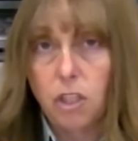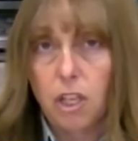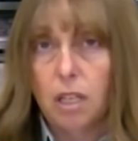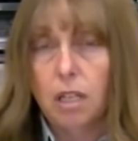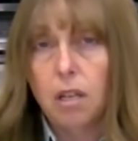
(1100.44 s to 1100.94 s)

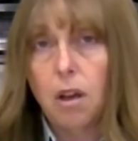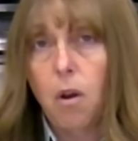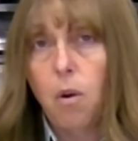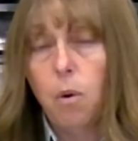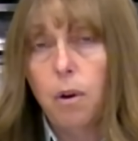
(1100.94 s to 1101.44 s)

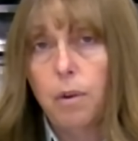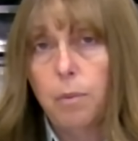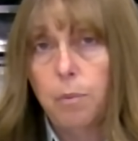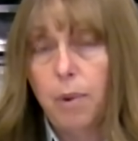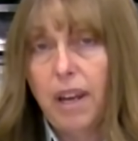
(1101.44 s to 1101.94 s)
chuck or
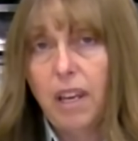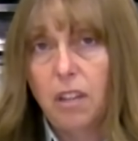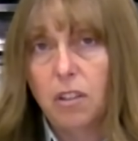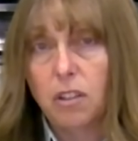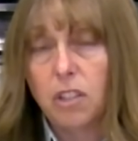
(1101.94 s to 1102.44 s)

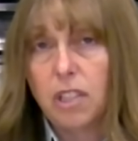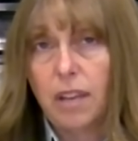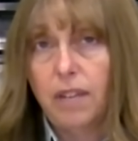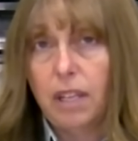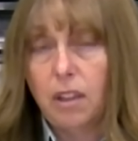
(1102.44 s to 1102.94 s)
regular
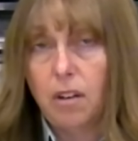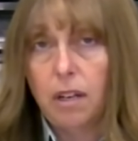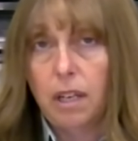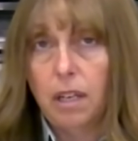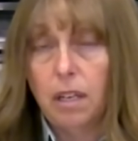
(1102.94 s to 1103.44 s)

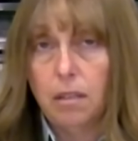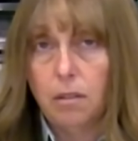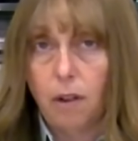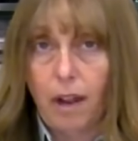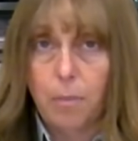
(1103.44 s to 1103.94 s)

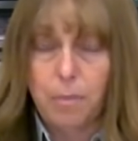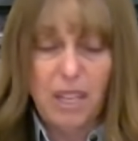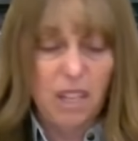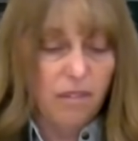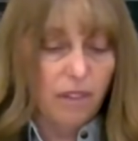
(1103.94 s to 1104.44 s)
70-30 ground
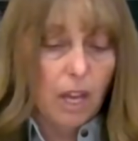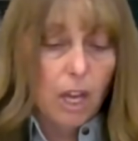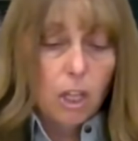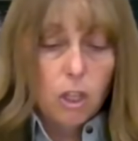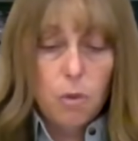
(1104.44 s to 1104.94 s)
beef,
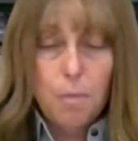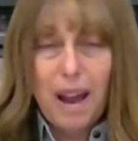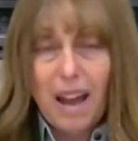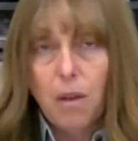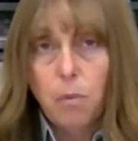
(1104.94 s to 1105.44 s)
you
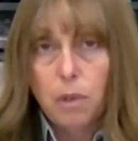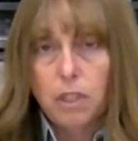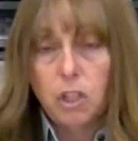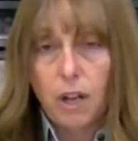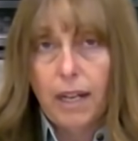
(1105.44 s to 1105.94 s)
might
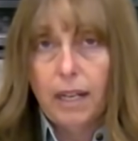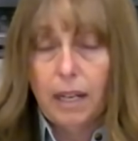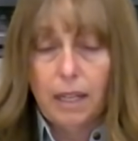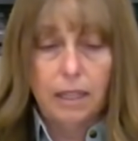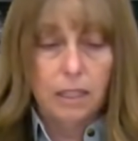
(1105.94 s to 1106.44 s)
want to drain
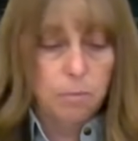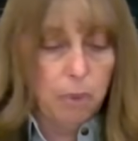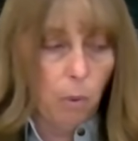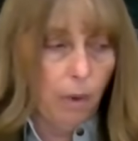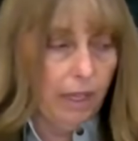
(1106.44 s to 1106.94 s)
it at this
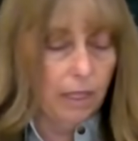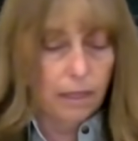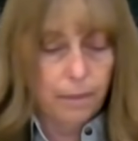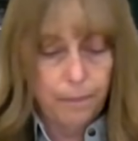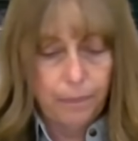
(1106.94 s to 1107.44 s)

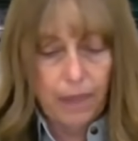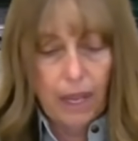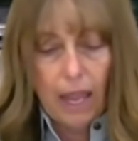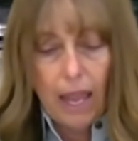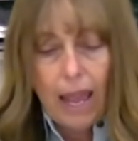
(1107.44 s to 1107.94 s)
point.
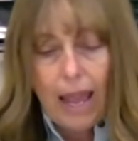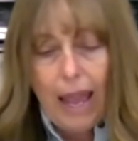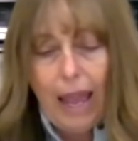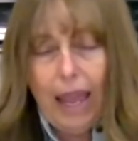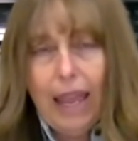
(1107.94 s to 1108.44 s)

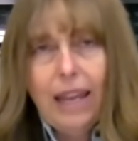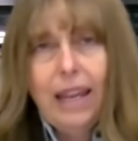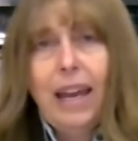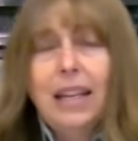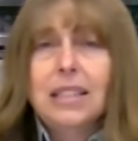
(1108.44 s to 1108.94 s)

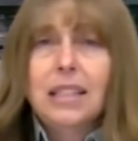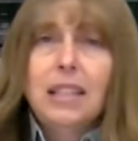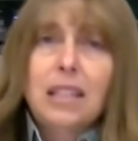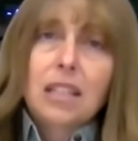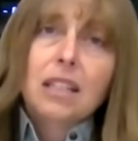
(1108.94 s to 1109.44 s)
And I
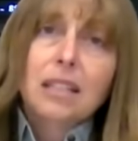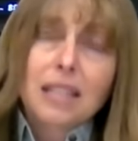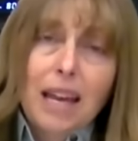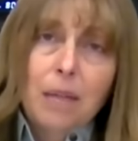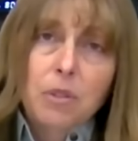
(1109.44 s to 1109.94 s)
said the cooking
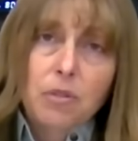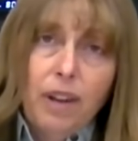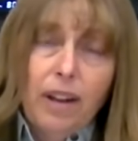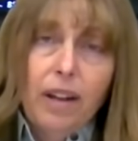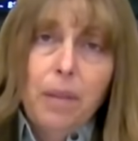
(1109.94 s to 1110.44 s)
times will
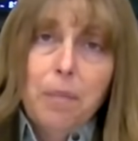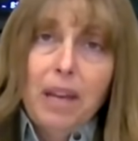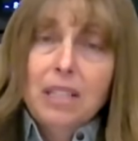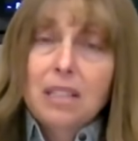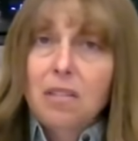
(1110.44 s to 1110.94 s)
vary
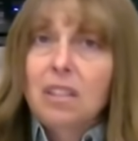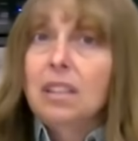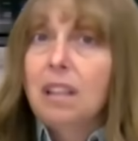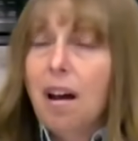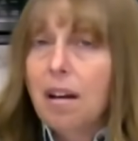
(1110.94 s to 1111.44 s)
based on a
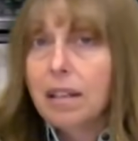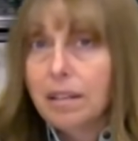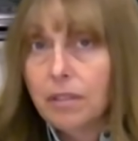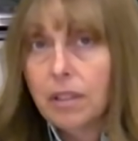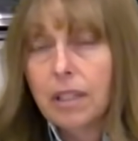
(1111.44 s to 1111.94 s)
lot of
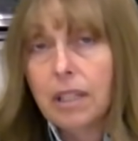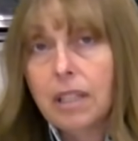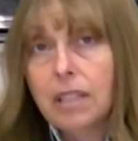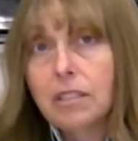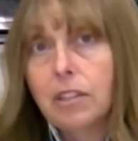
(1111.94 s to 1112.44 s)
different
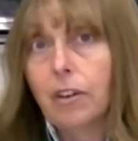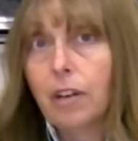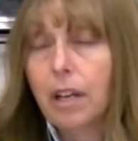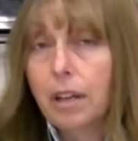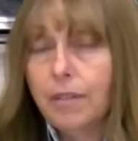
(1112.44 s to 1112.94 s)
things.
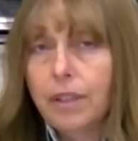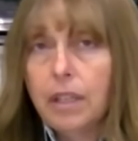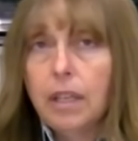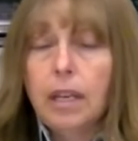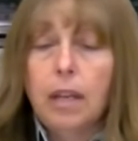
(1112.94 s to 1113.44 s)
Your
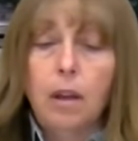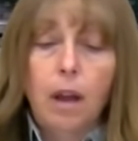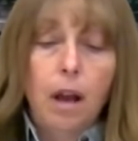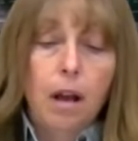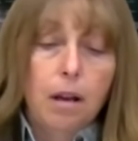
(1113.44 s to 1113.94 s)
oven,
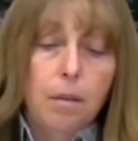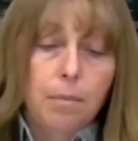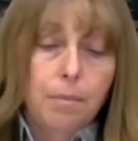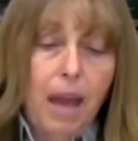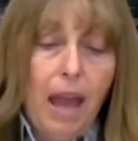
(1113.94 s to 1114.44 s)

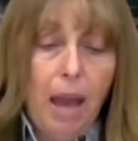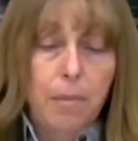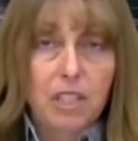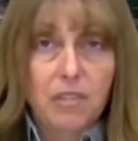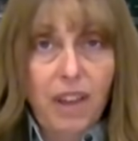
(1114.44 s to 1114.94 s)

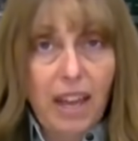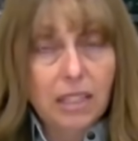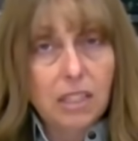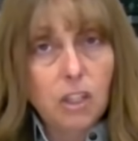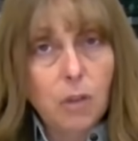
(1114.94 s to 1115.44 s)
how much
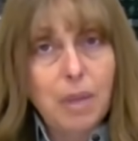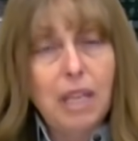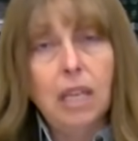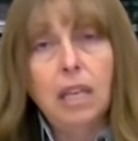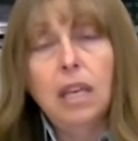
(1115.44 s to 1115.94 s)
fat's in your
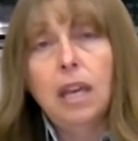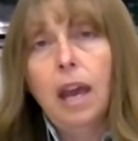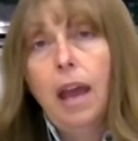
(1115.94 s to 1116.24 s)
meat,